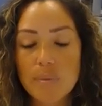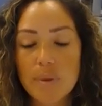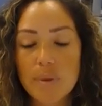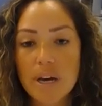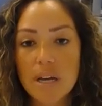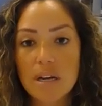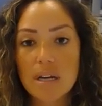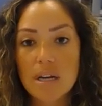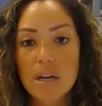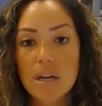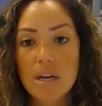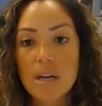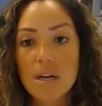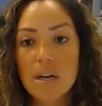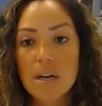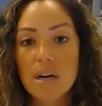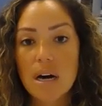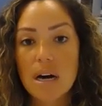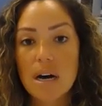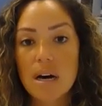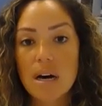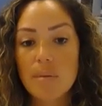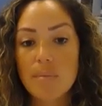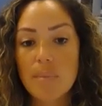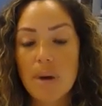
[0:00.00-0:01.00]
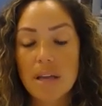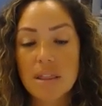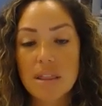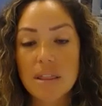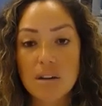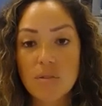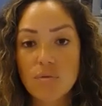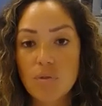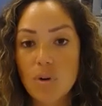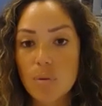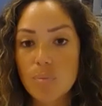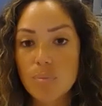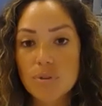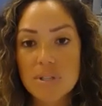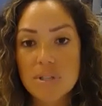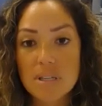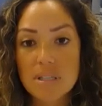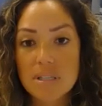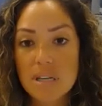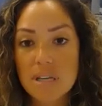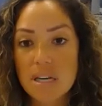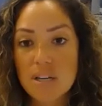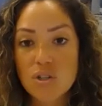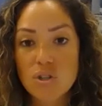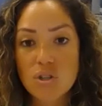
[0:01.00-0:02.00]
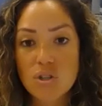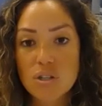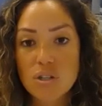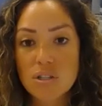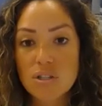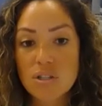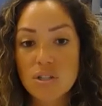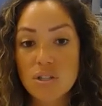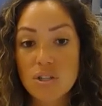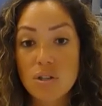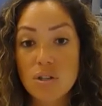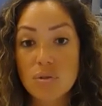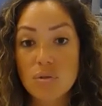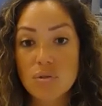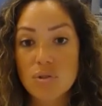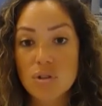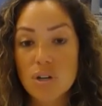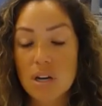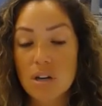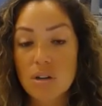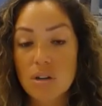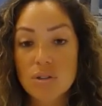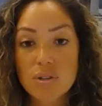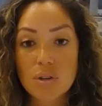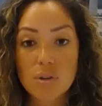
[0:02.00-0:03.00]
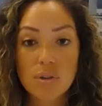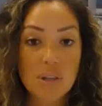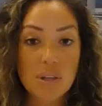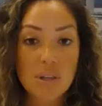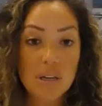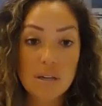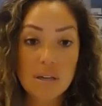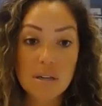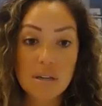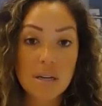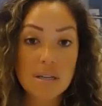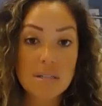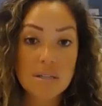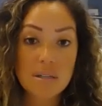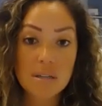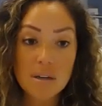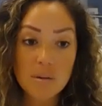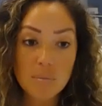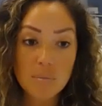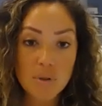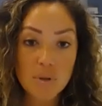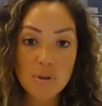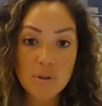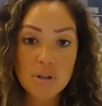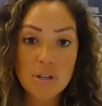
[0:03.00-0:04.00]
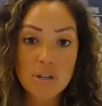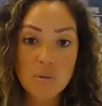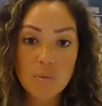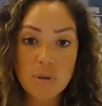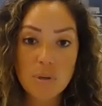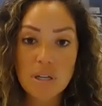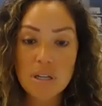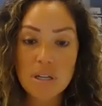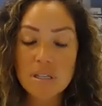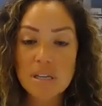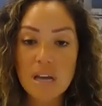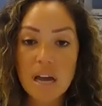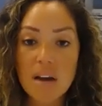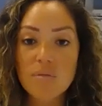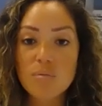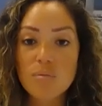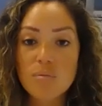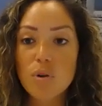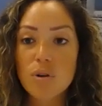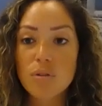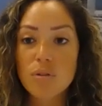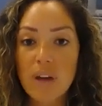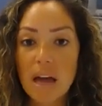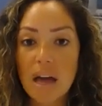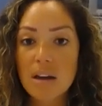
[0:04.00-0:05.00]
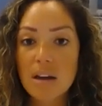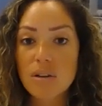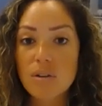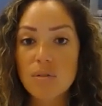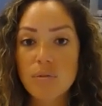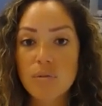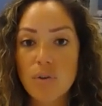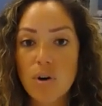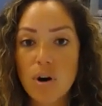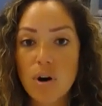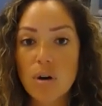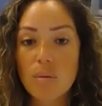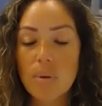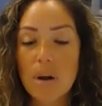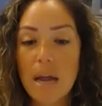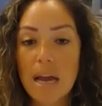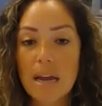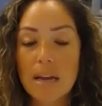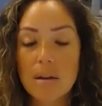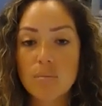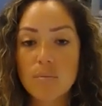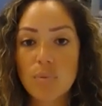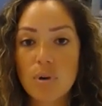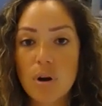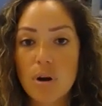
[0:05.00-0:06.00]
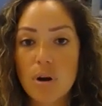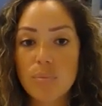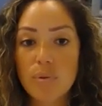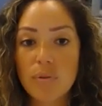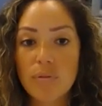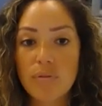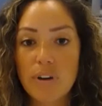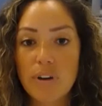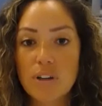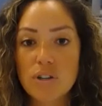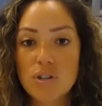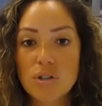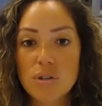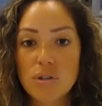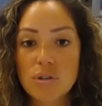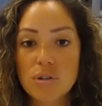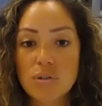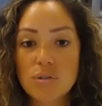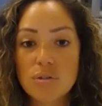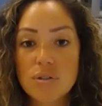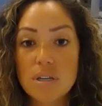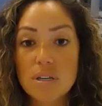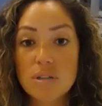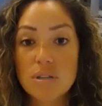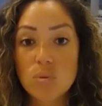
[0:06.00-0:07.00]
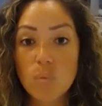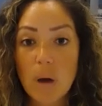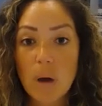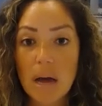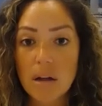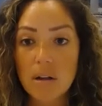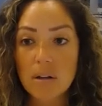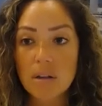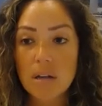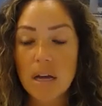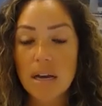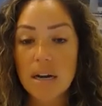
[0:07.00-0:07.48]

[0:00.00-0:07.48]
But I think representation is huge. I also think as a community, we need to have more value for our Black and Brown professionals as well.